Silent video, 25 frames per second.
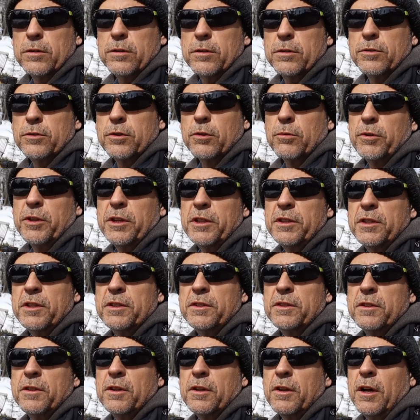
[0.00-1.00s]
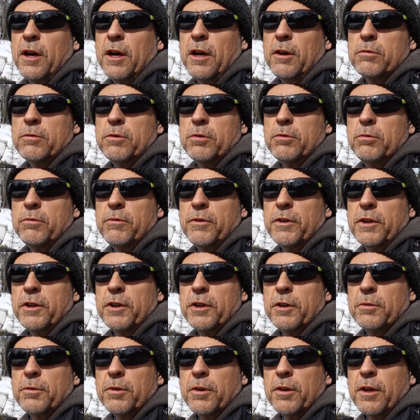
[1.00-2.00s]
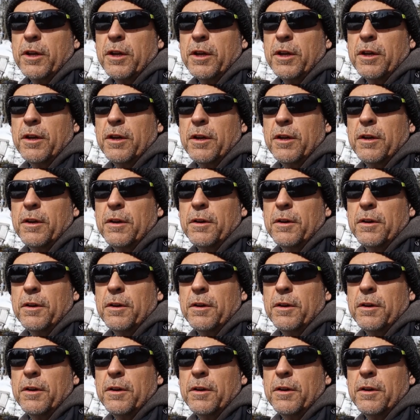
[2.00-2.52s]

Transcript: So this isn't a how-to video today.